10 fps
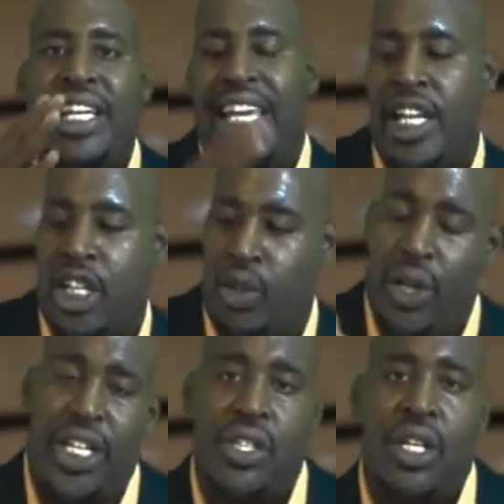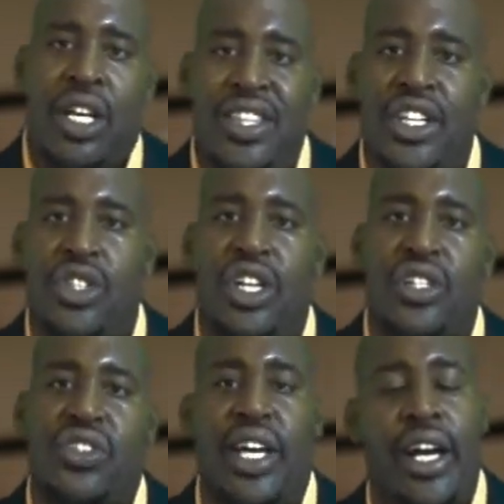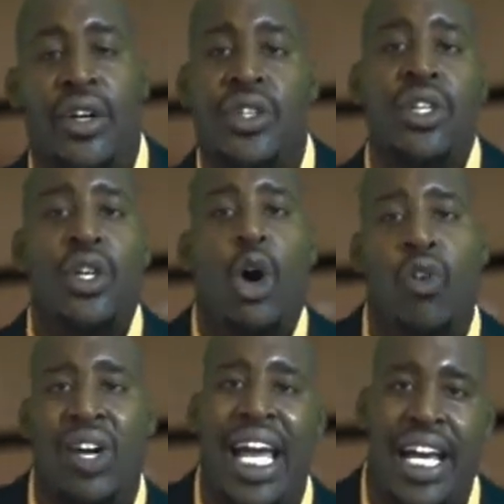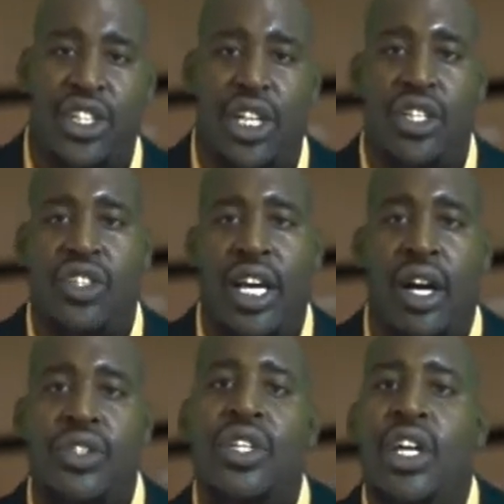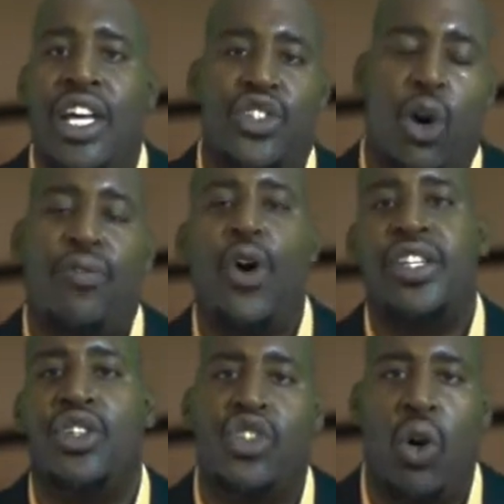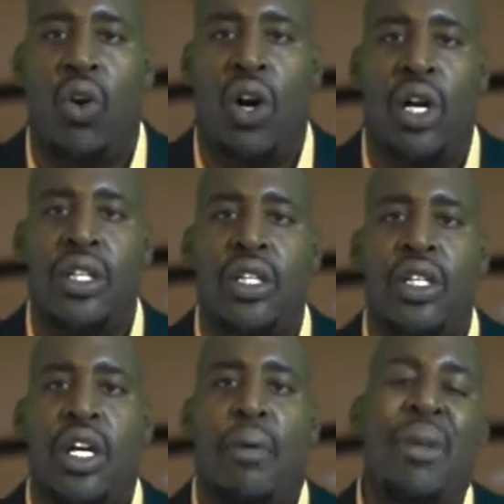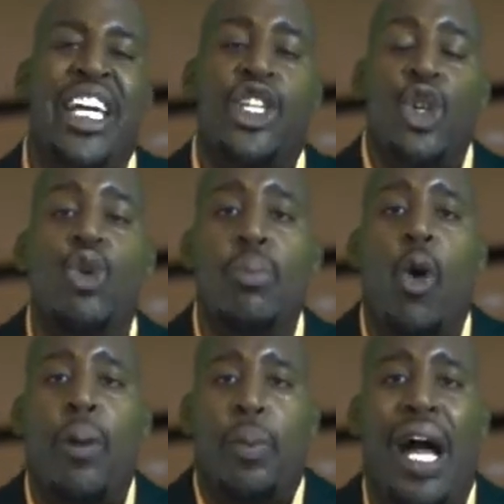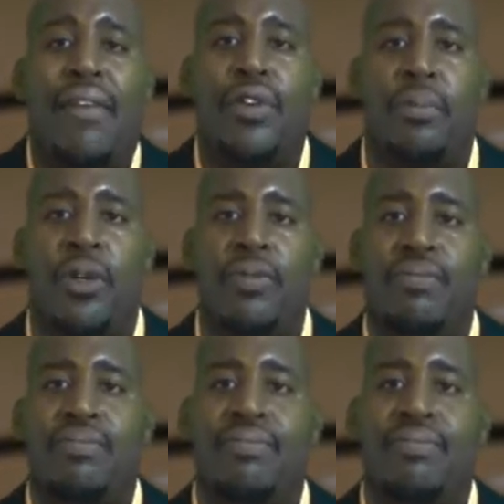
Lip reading: can increase this year's sales over last year's sales, and so forth and so on, make you more profitable,